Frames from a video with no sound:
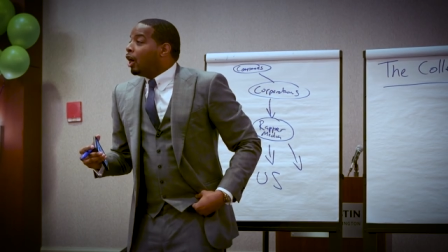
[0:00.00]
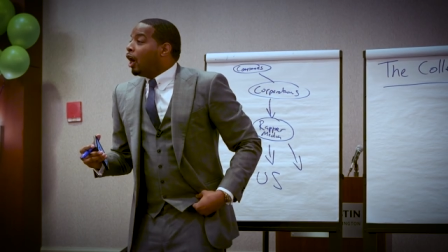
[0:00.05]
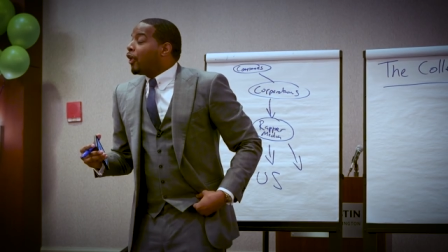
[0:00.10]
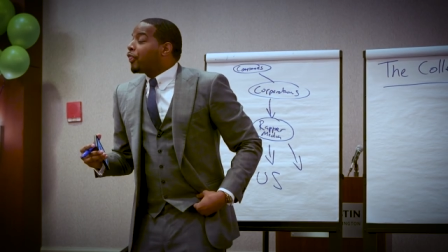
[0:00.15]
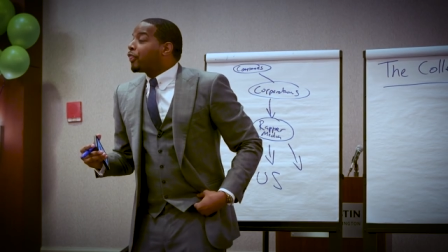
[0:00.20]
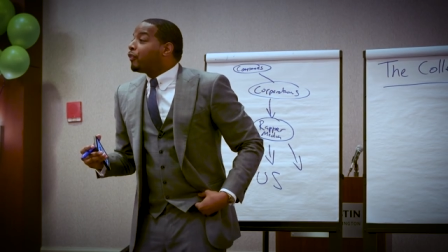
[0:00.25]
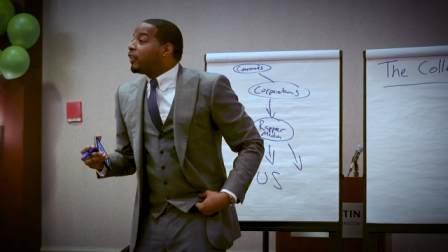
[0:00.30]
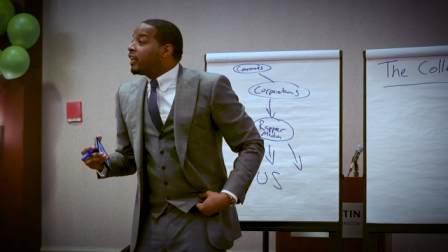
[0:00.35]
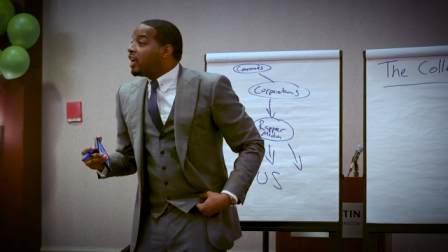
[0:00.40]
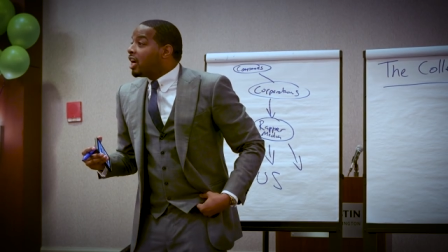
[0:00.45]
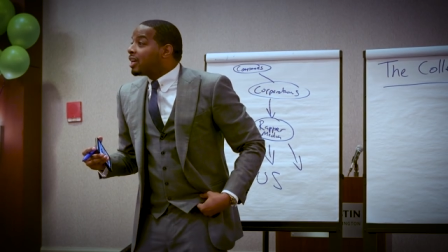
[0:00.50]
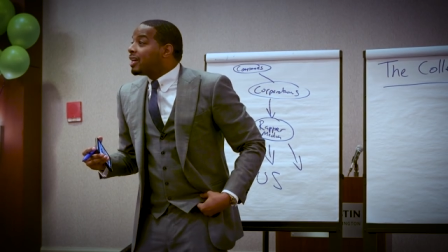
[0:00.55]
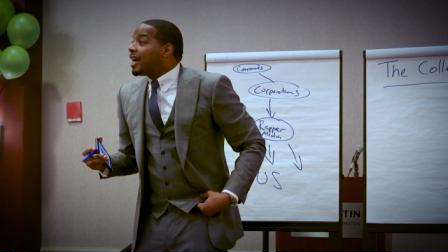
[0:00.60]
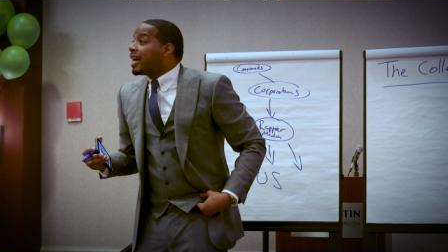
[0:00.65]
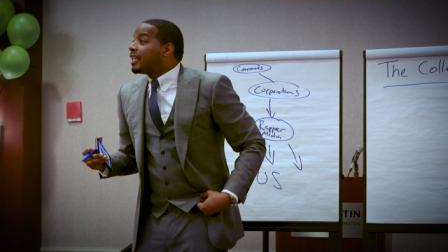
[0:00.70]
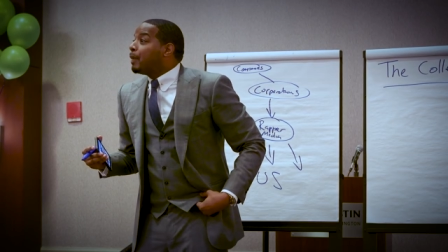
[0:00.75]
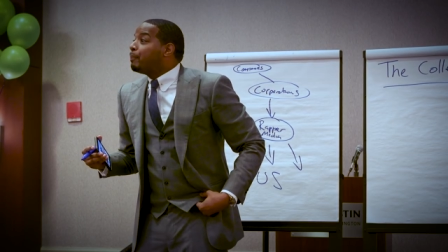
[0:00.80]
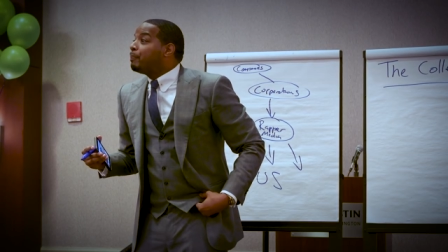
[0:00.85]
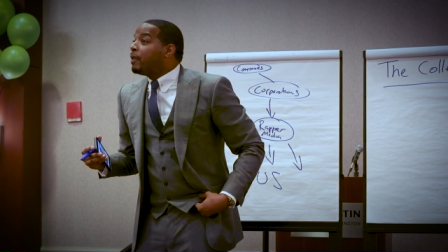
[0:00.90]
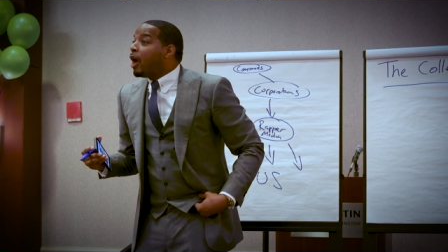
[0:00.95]
a three hundred
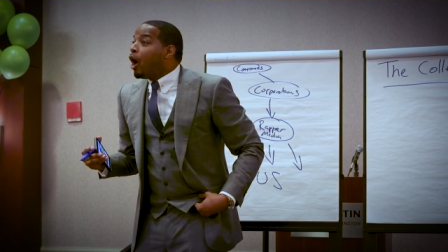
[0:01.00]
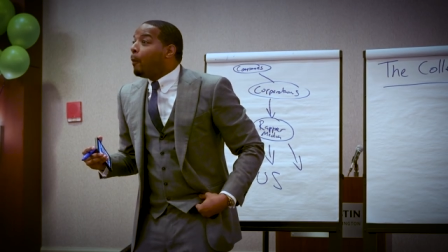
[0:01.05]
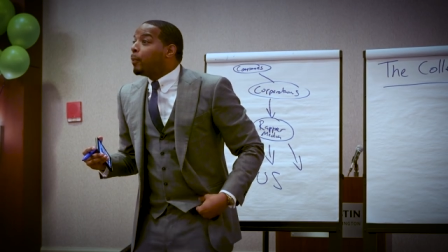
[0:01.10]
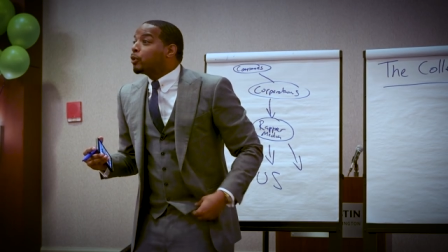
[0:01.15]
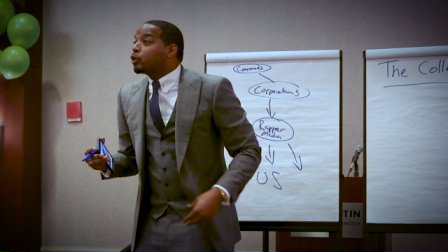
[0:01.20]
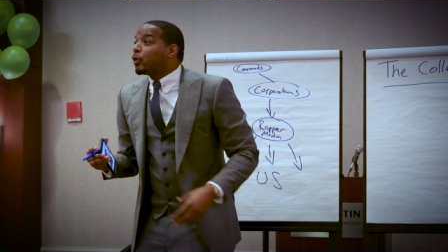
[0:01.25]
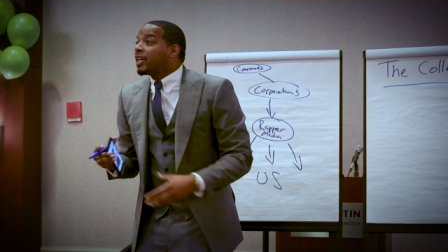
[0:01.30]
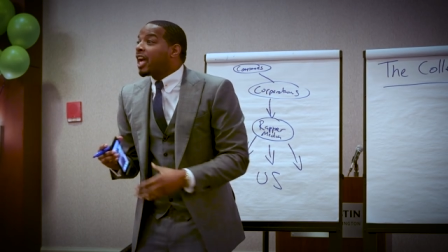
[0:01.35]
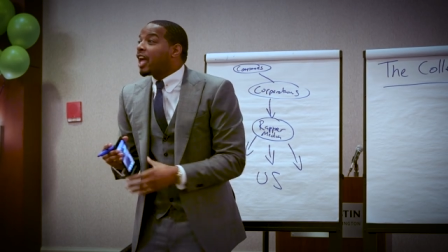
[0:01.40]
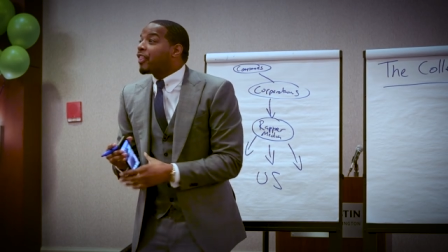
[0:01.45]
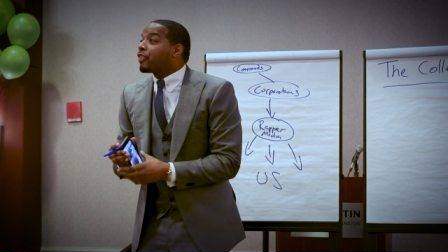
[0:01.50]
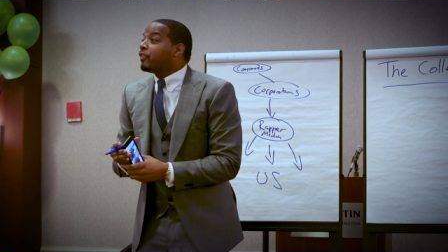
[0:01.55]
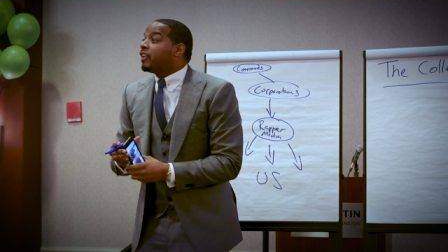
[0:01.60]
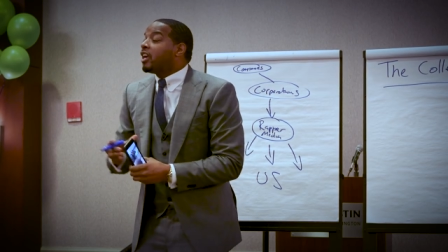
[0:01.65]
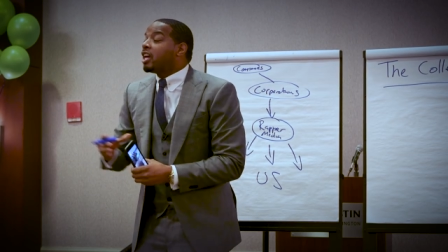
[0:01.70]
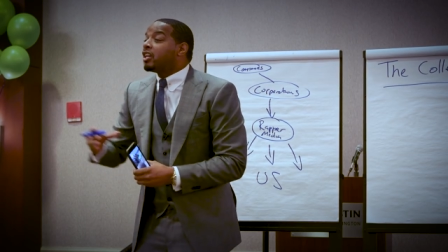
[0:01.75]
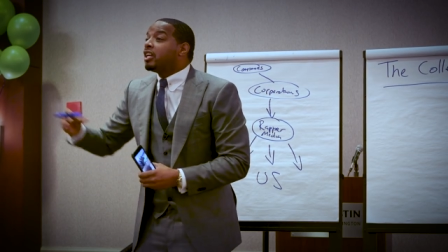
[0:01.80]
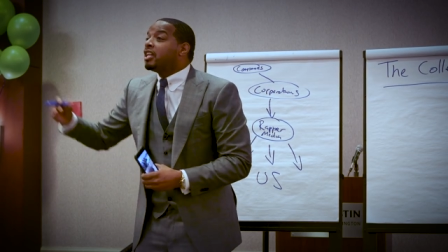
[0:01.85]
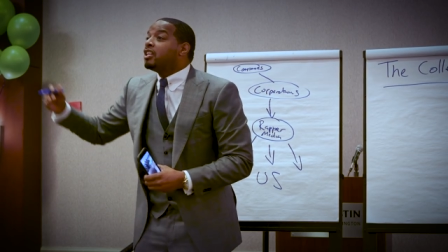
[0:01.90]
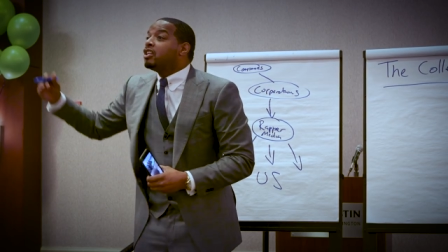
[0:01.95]
dollar belt, but you ain't got three
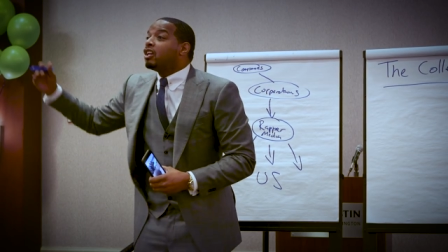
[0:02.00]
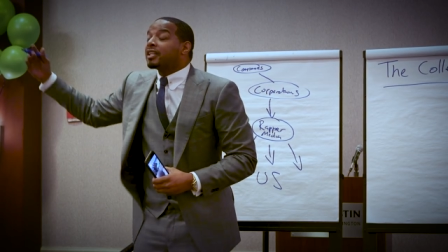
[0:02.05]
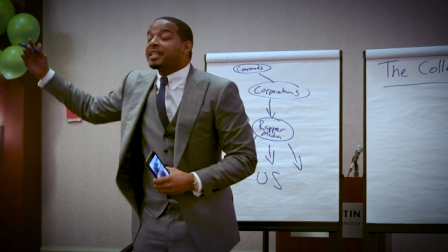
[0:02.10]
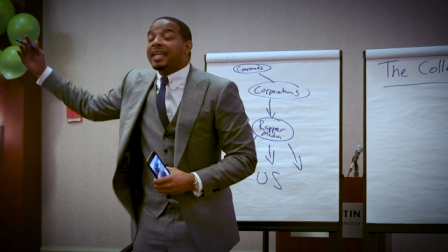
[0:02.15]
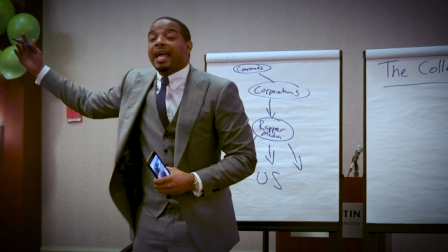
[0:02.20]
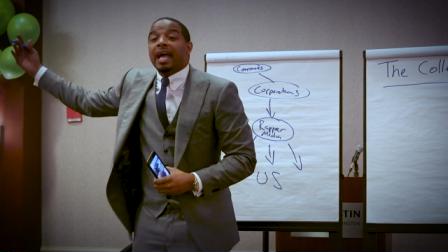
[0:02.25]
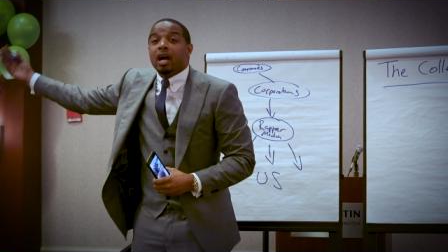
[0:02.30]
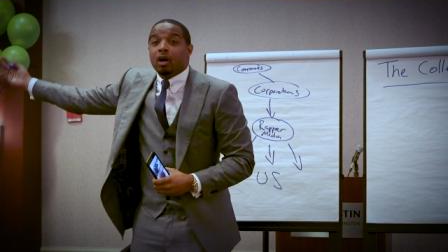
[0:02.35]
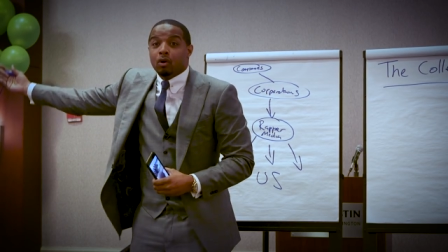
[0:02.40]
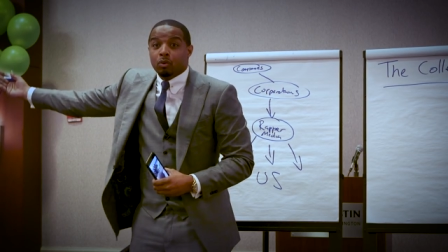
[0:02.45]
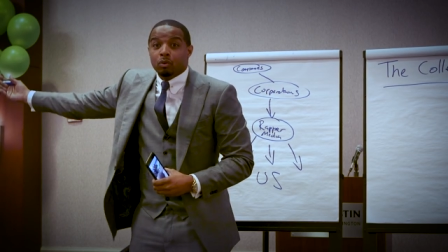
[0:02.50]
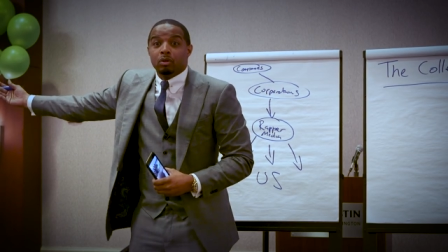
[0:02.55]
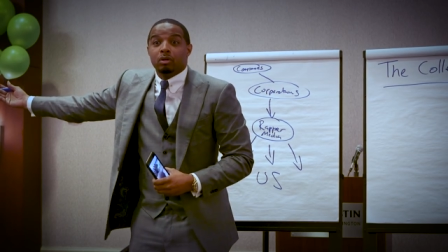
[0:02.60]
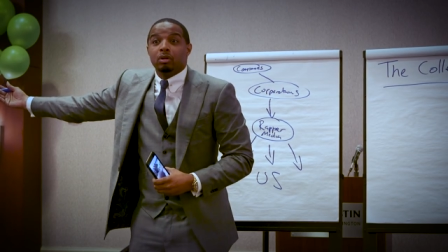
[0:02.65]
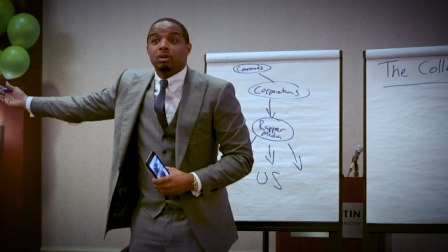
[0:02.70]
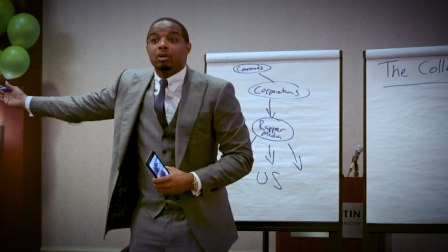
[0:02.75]
hundred dollars in your account.